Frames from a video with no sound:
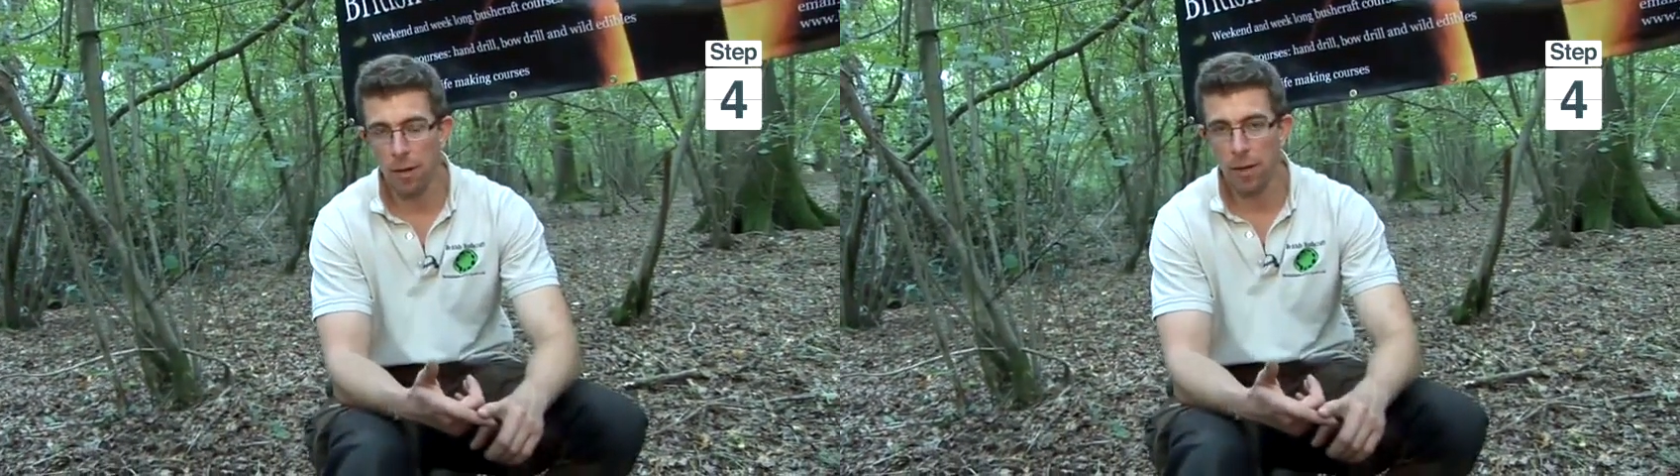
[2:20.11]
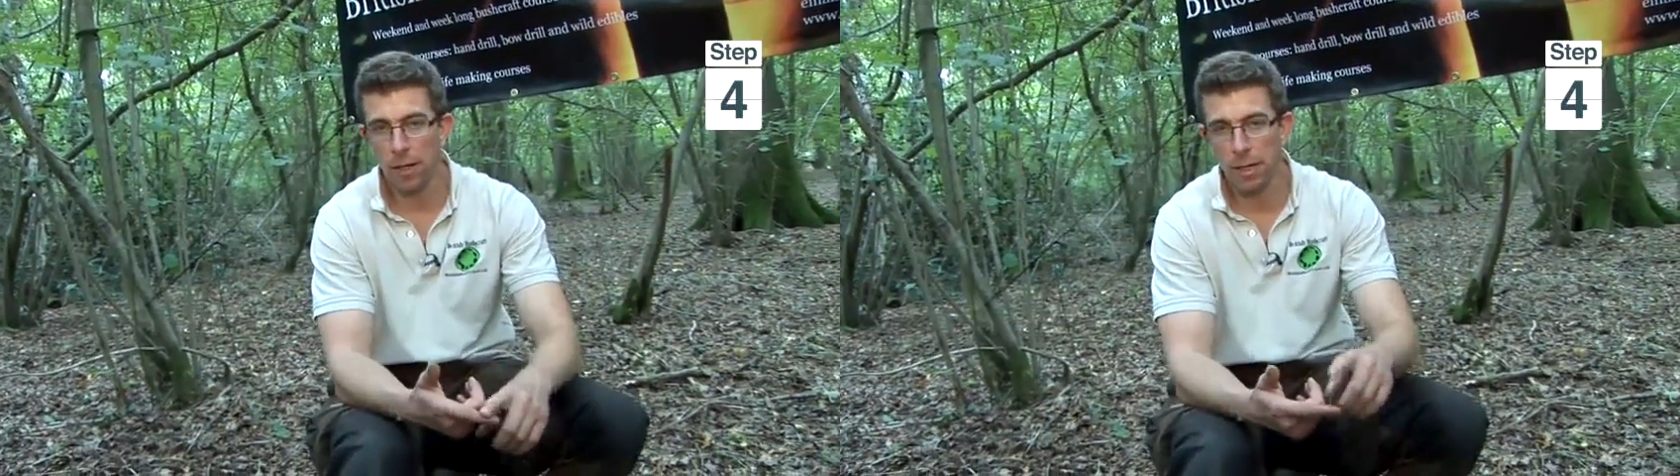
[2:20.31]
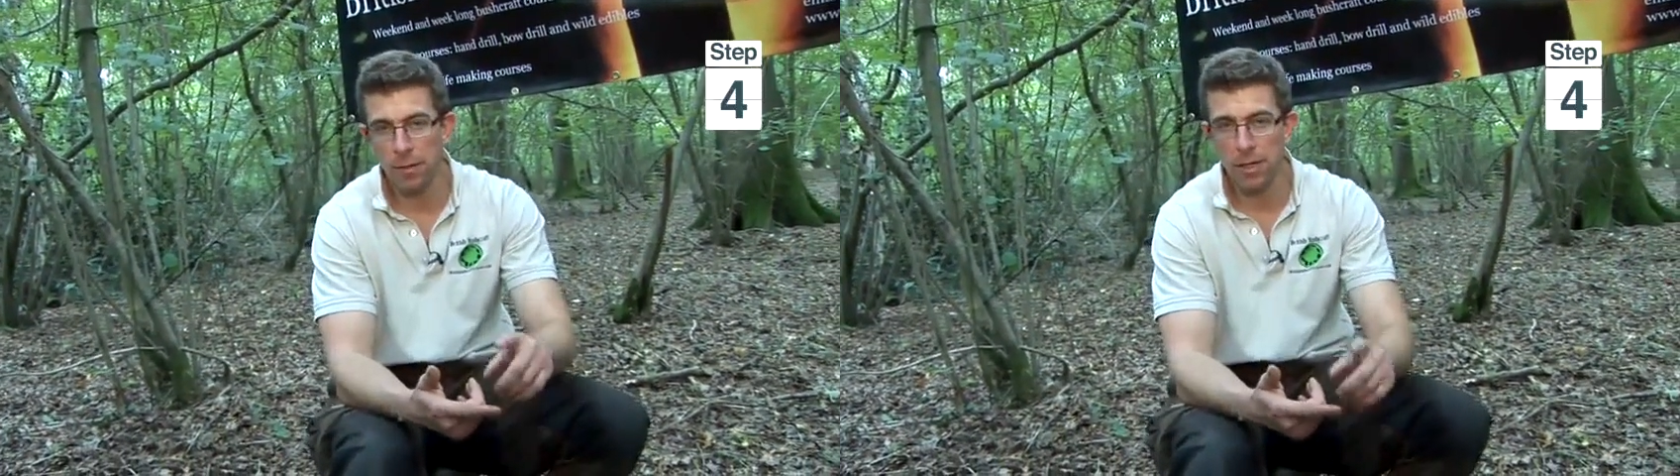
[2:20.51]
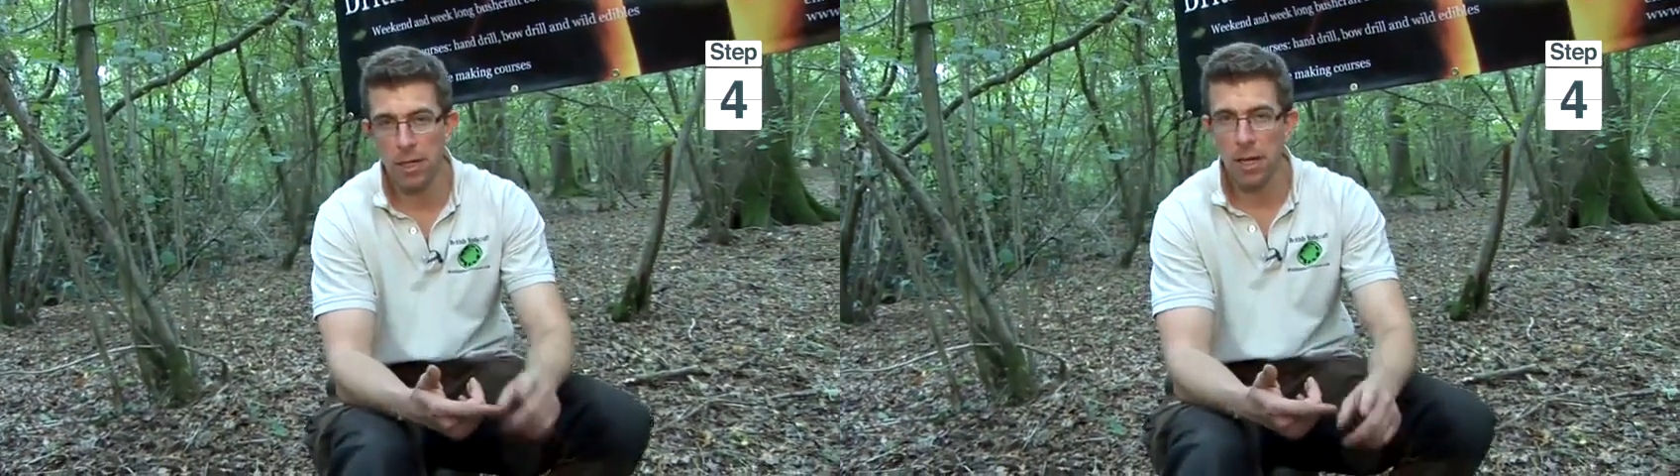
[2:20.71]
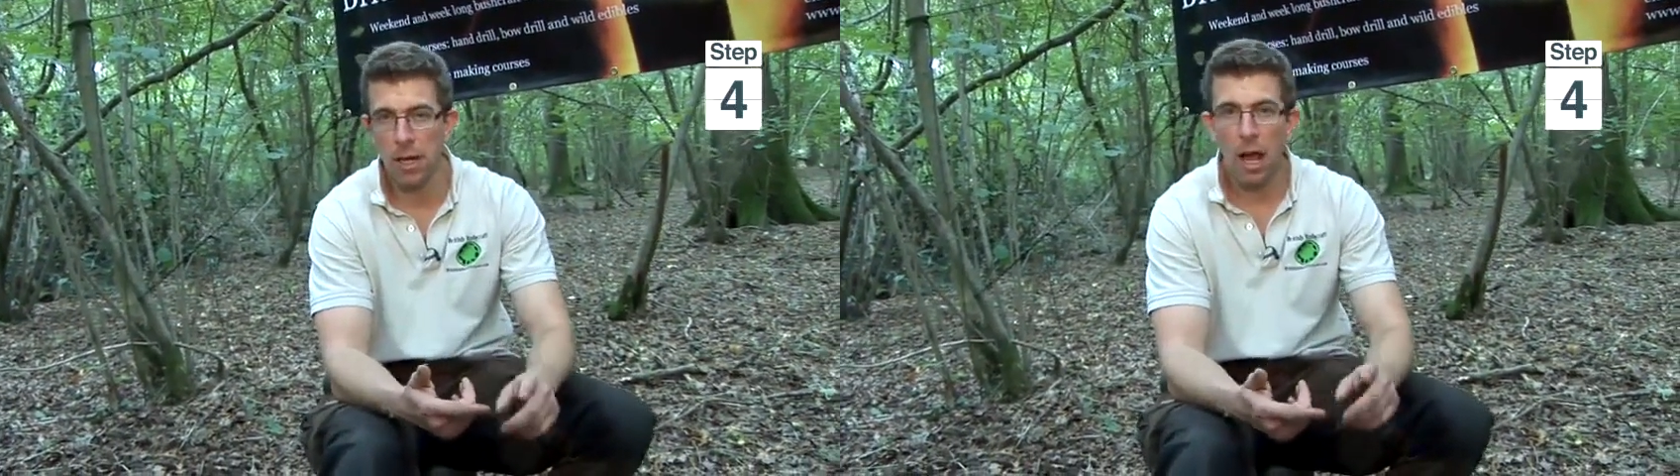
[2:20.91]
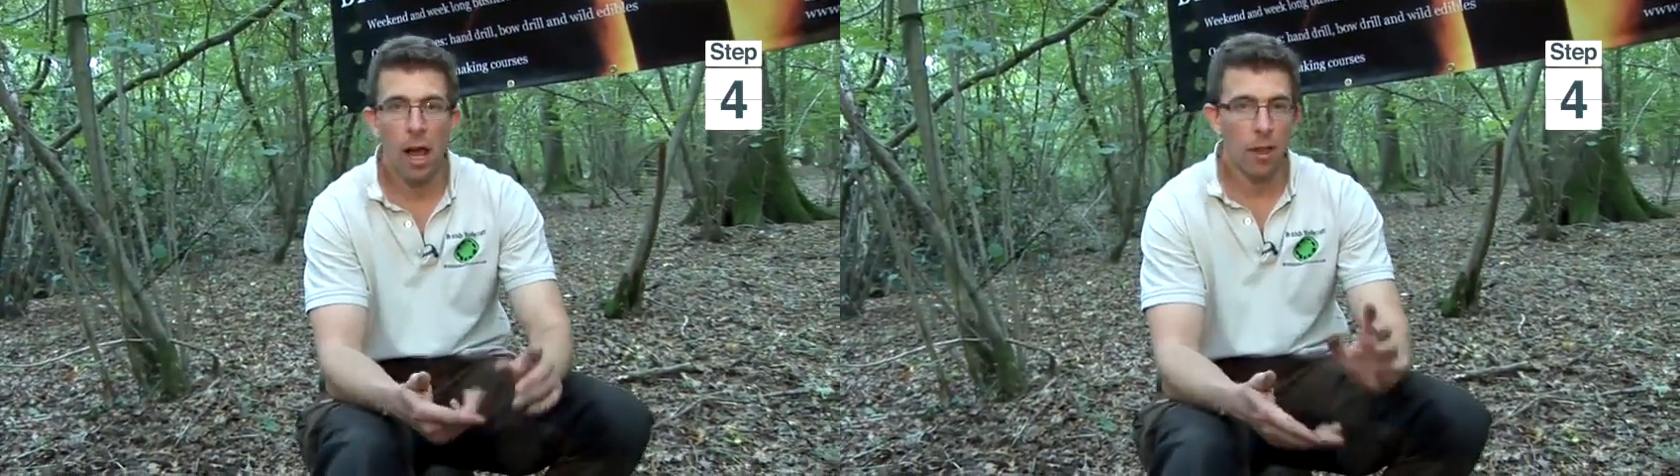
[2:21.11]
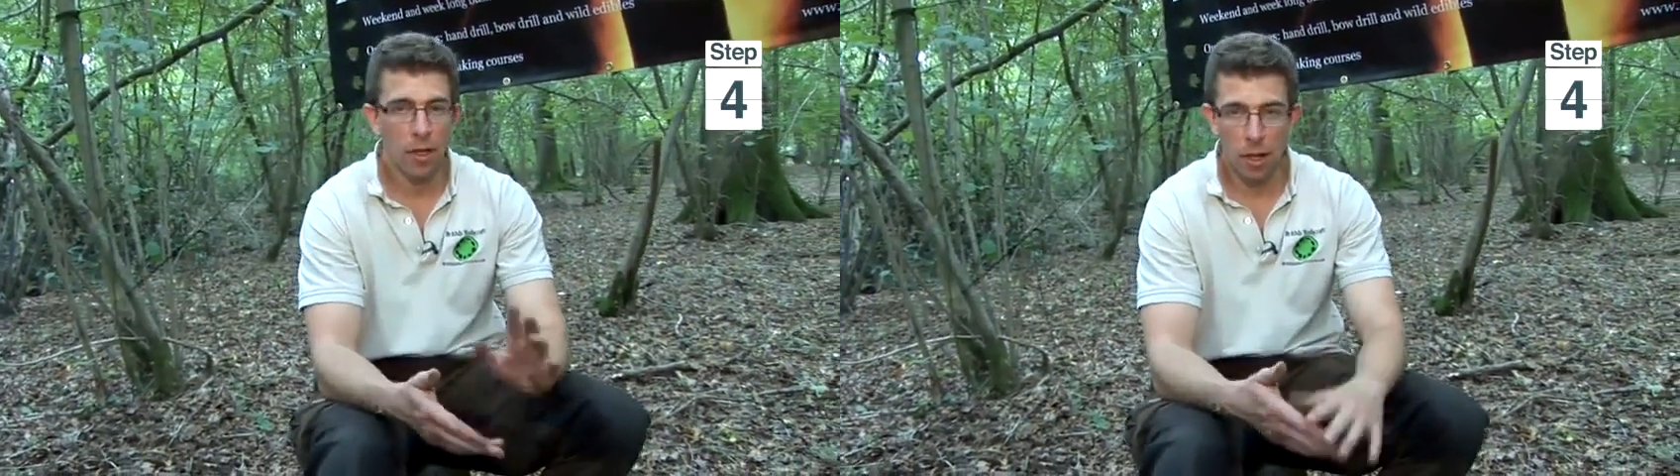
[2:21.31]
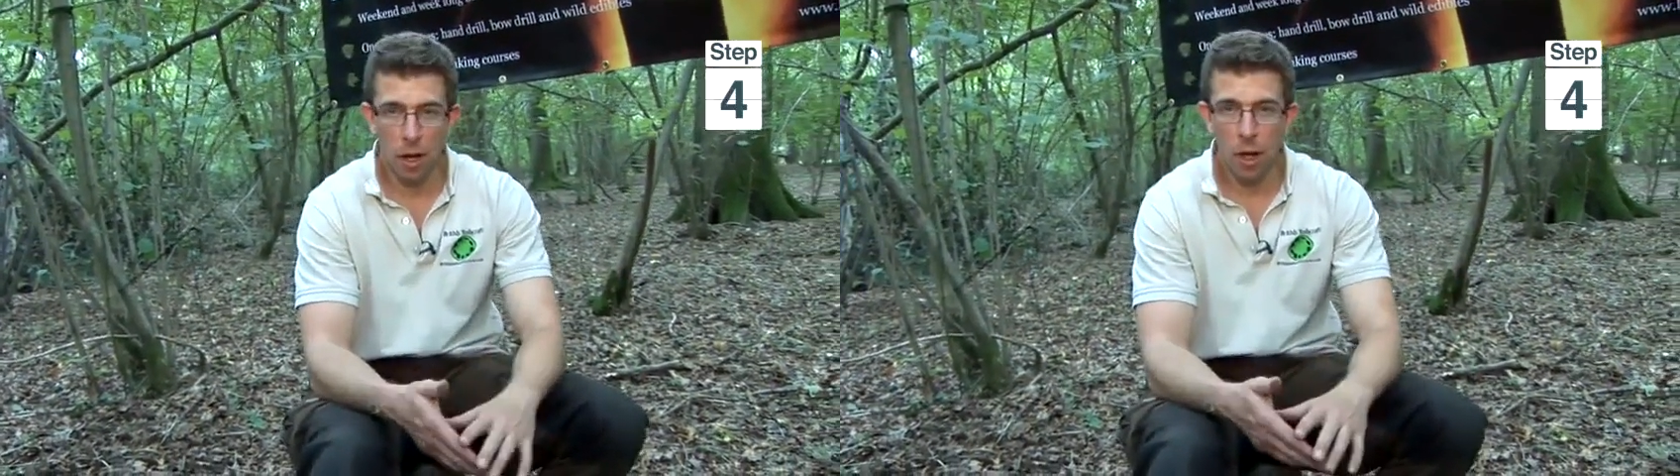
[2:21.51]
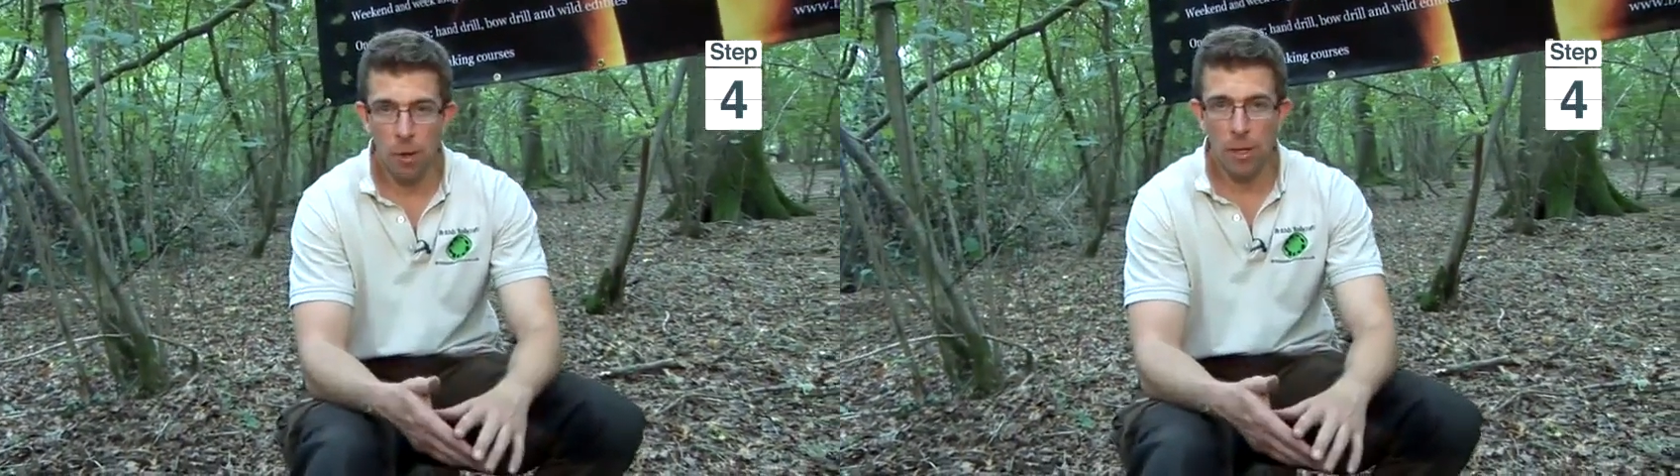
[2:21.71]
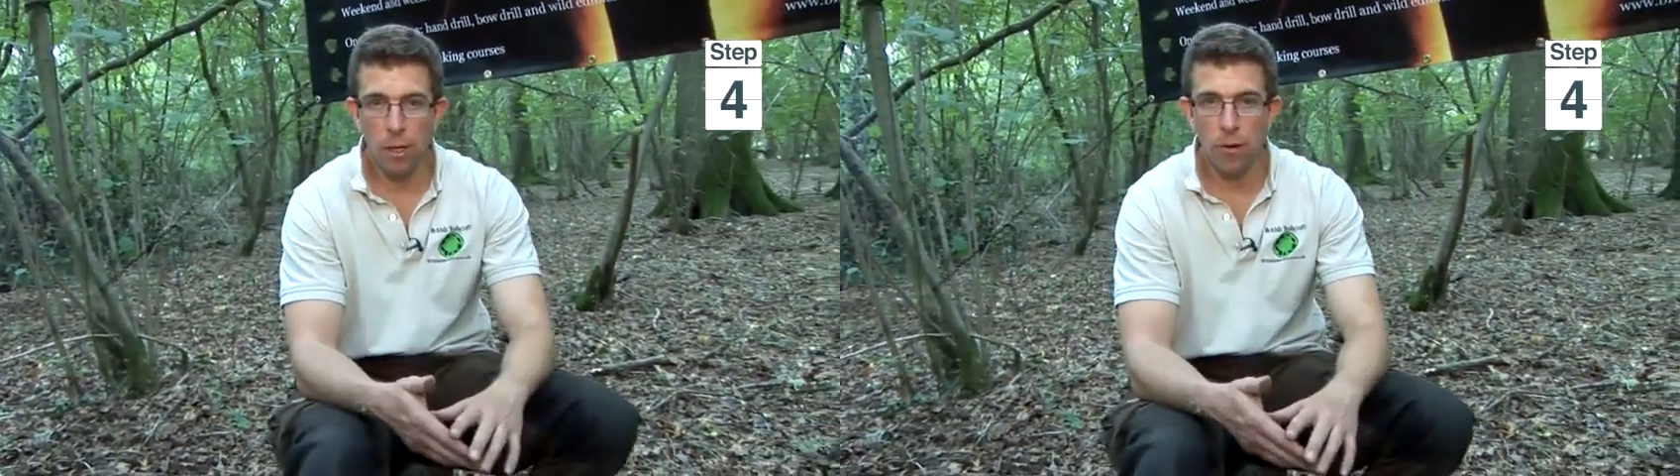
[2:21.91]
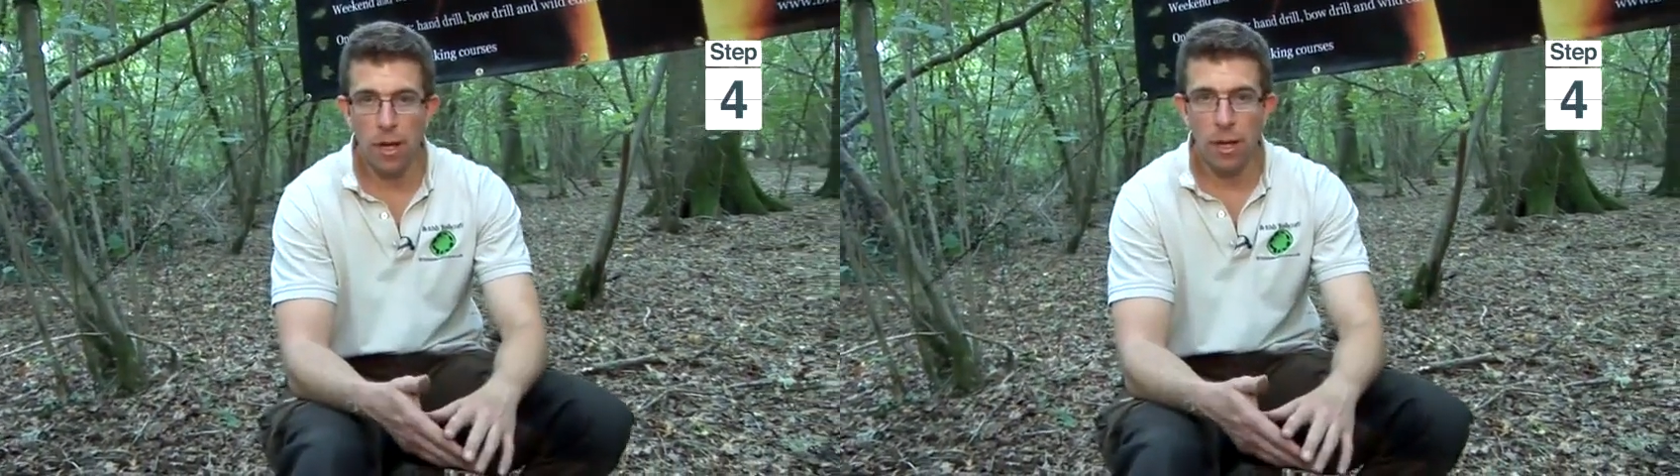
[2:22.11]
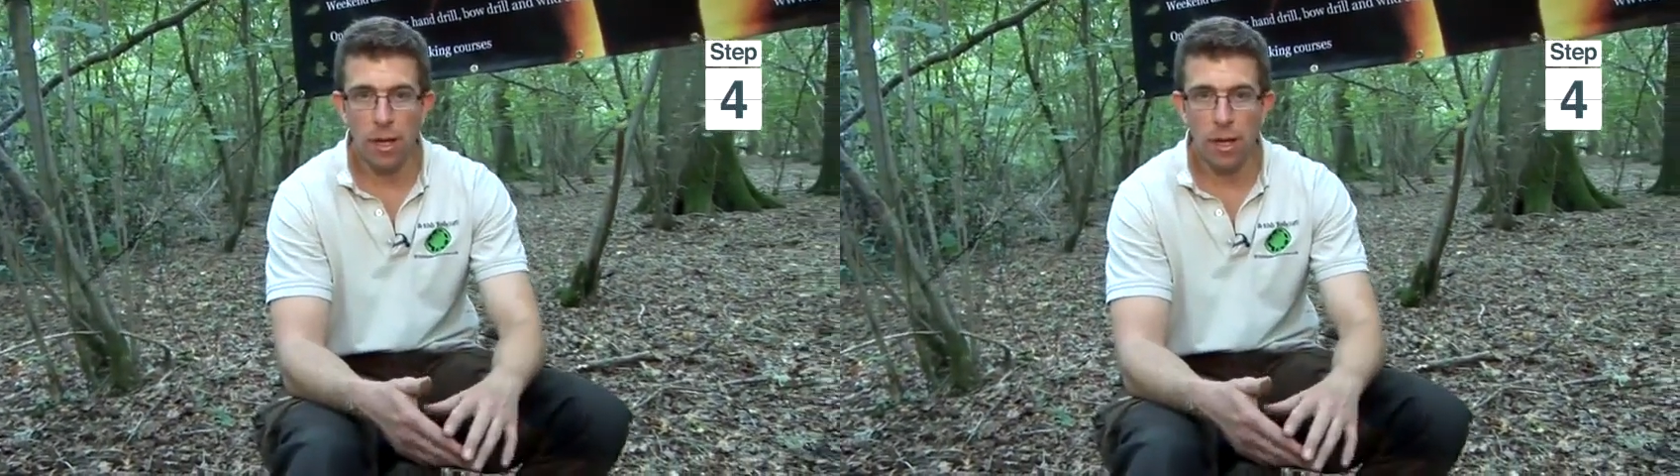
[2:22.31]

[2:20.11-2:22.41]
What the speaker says: of activity, the climate you're in.